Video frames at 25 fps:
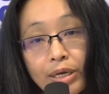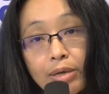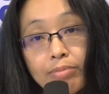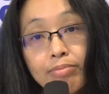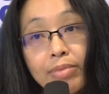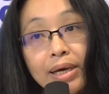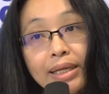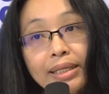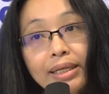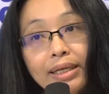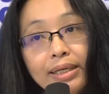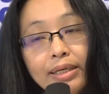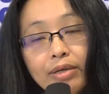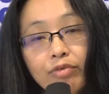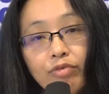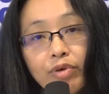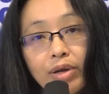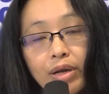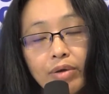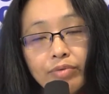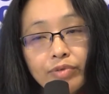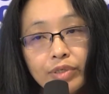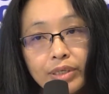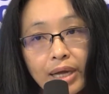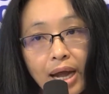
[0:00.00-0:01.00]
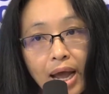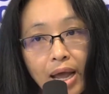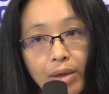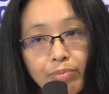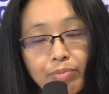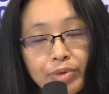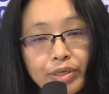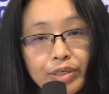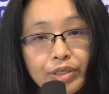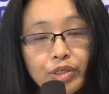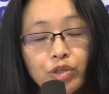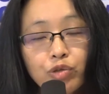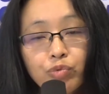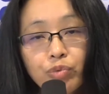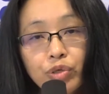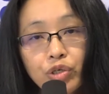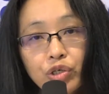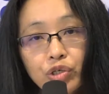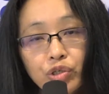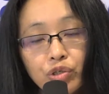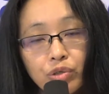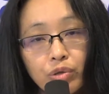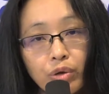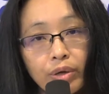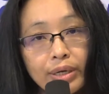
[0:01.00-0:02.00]
the mother develops diabetes, which
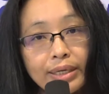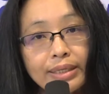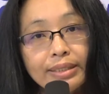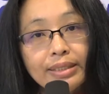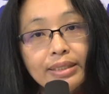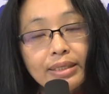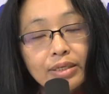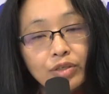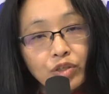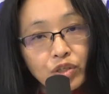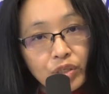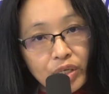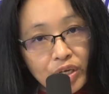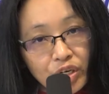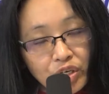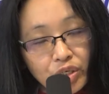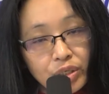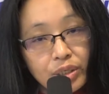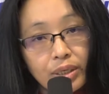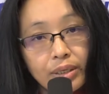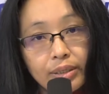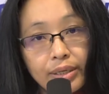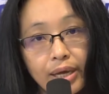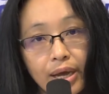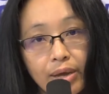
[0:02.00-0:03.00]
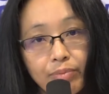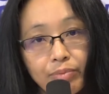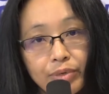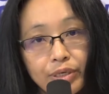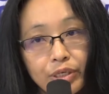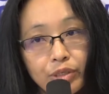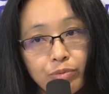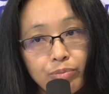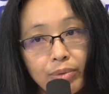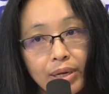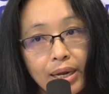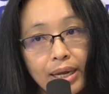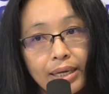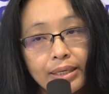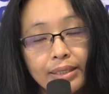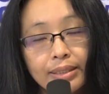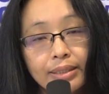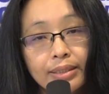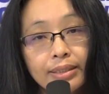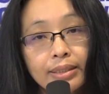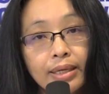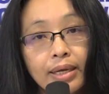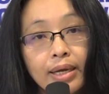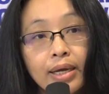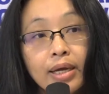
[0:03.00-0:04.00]
is known as gestational diabetes
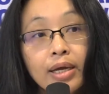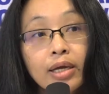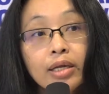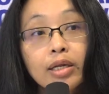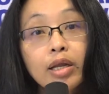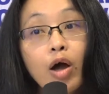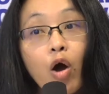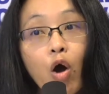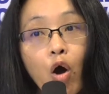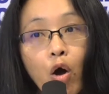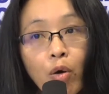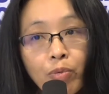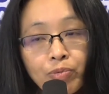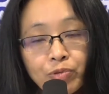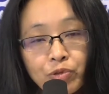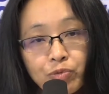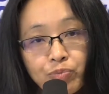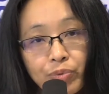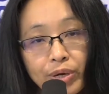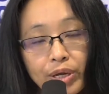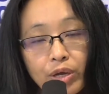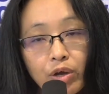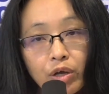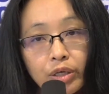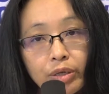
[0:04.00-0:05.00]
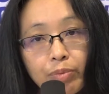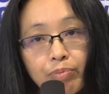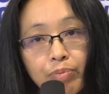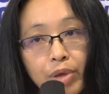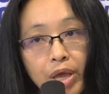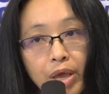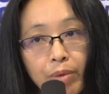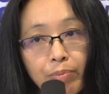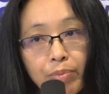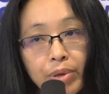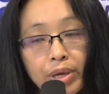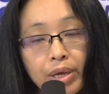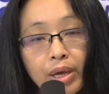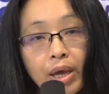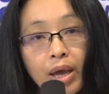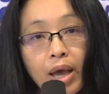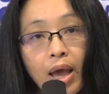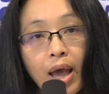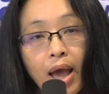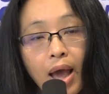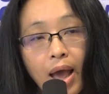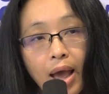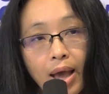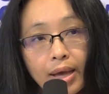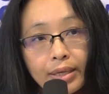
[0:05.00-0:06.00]
mellitus, the offspring or the baby
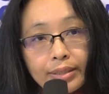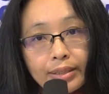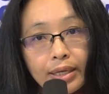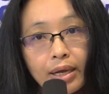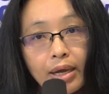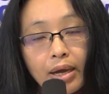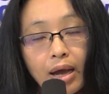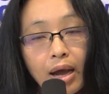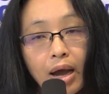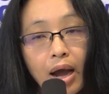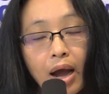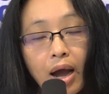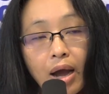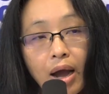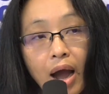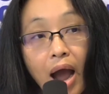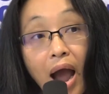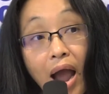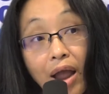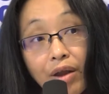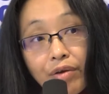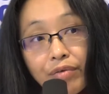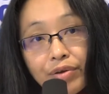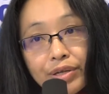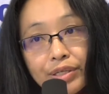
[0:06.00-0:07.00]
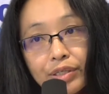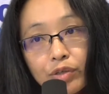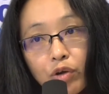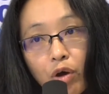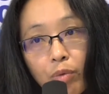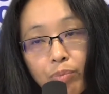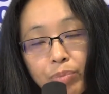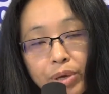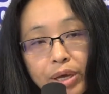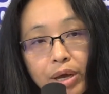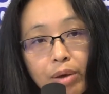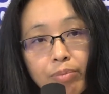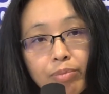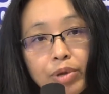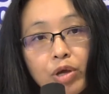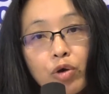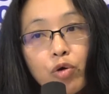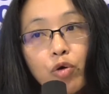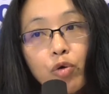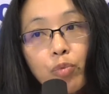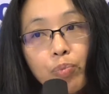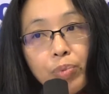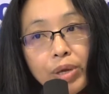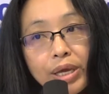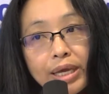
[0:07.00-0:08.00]
has a high risk of becoming
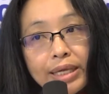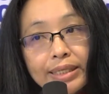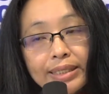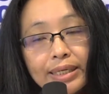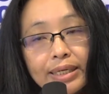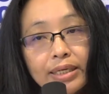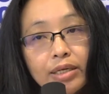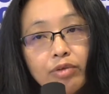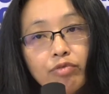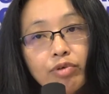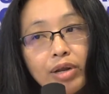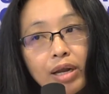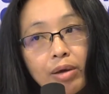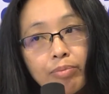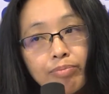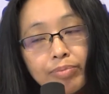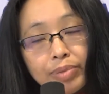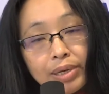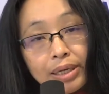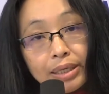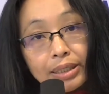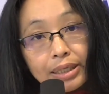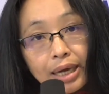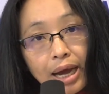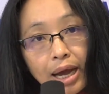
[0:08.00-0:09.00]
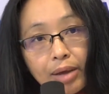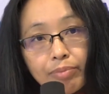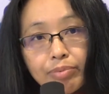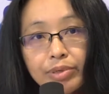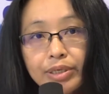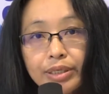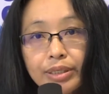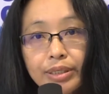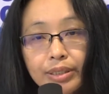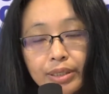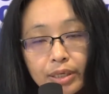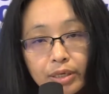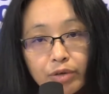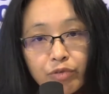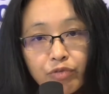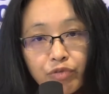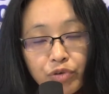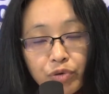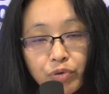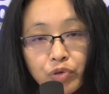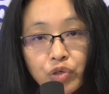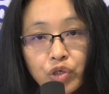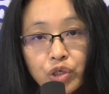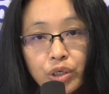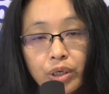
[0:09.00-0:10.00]
obese and developing diabetes in the
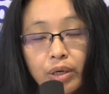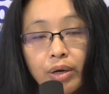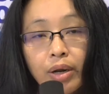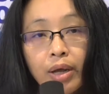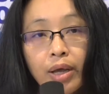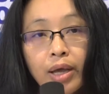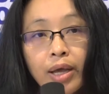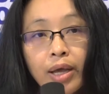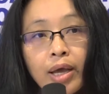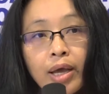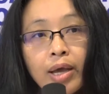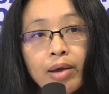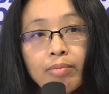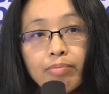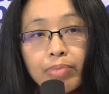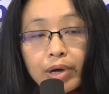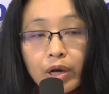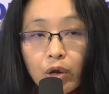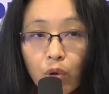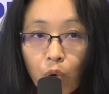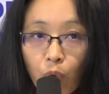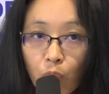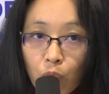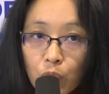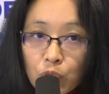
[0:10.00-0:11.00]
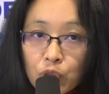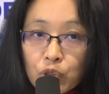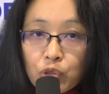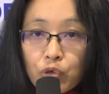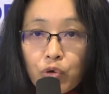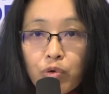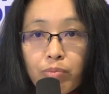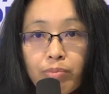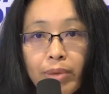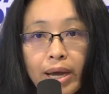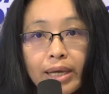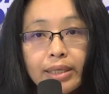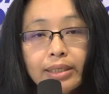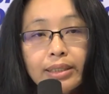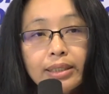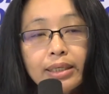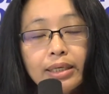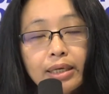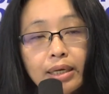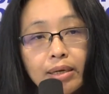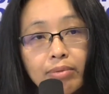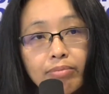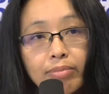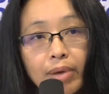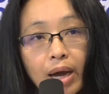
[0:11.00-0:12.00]
future. But also
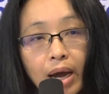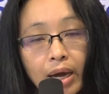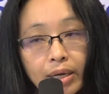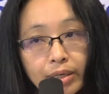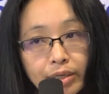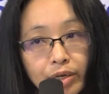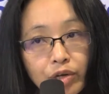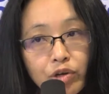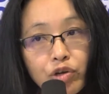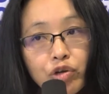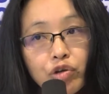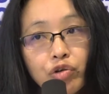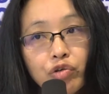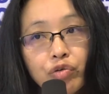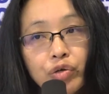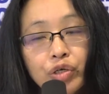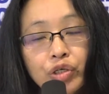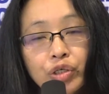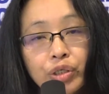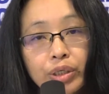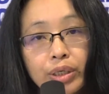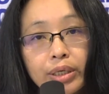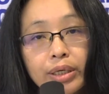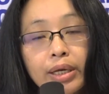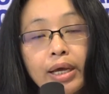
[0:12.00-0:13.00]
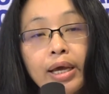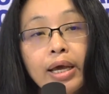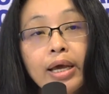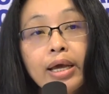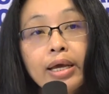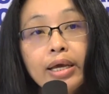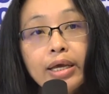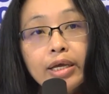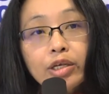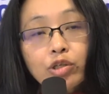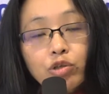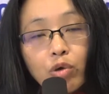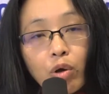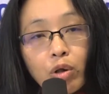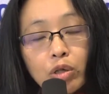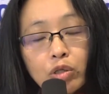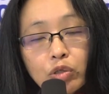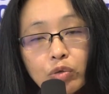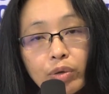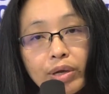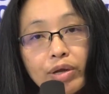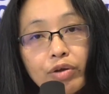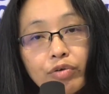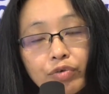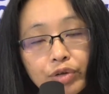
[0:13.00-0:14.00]
maternal undernutrition is
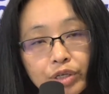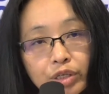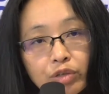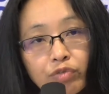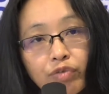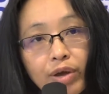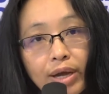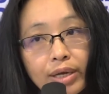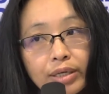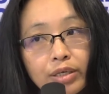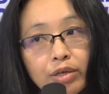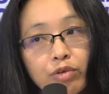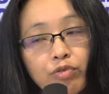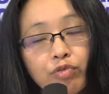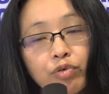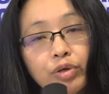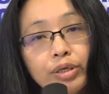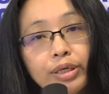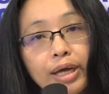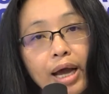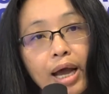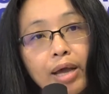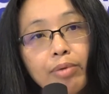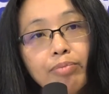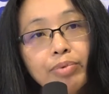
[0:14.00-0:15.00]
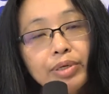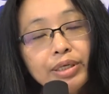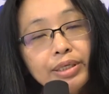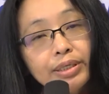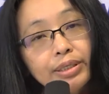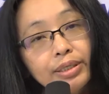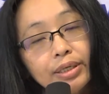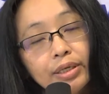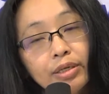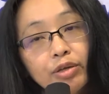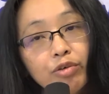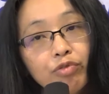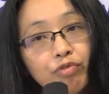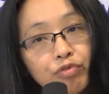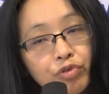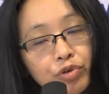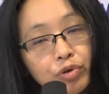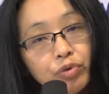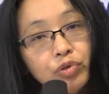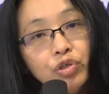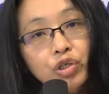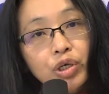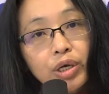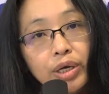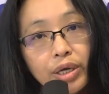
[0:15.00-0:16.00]
also a risk factor for diabetes in the
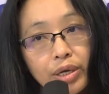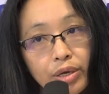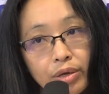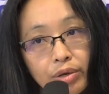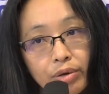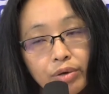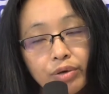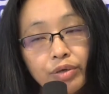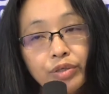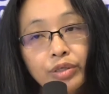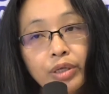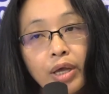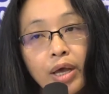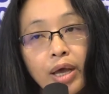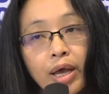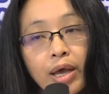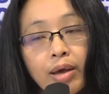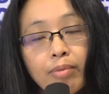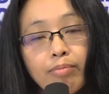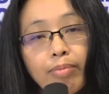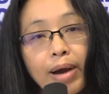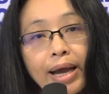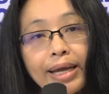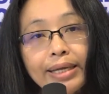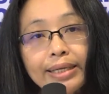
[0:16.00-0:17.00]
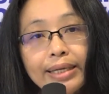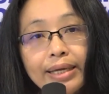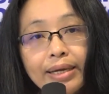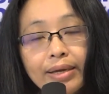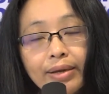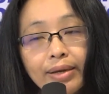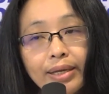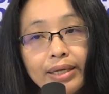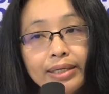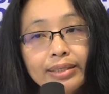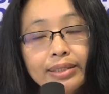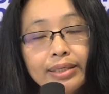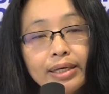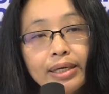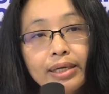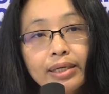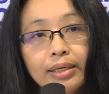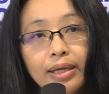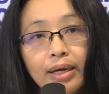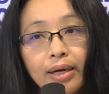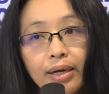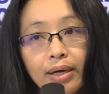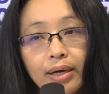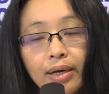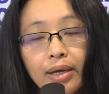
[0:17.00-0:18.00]
future years by decreasing
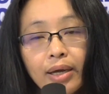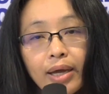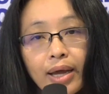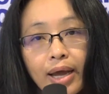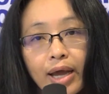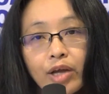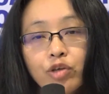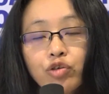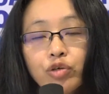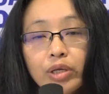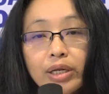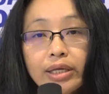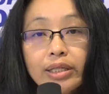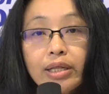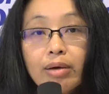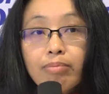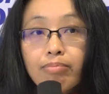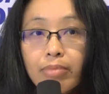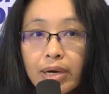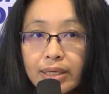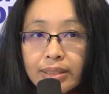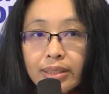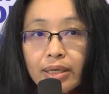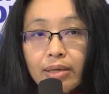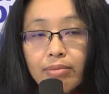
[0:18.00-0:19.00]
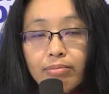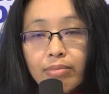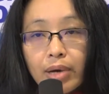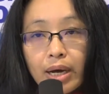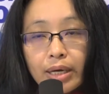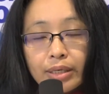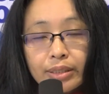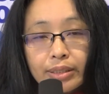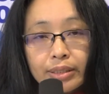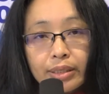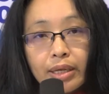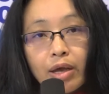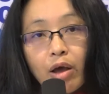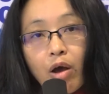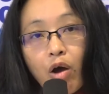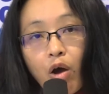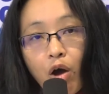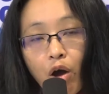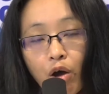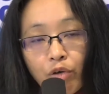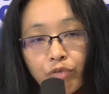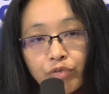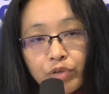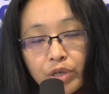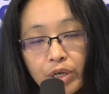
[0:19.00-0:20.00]
the muscle mass
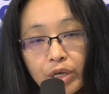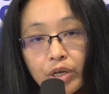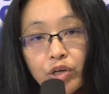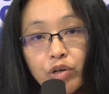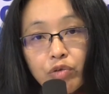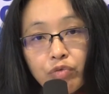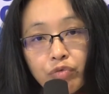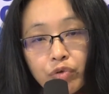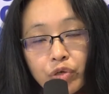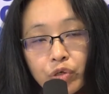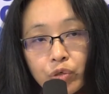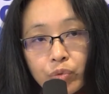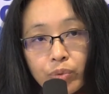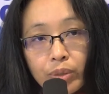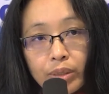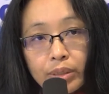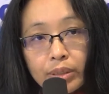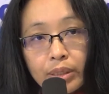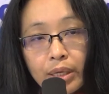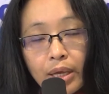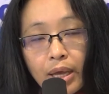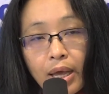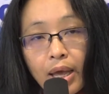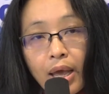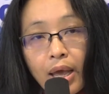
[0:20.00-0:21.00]
of the individuals.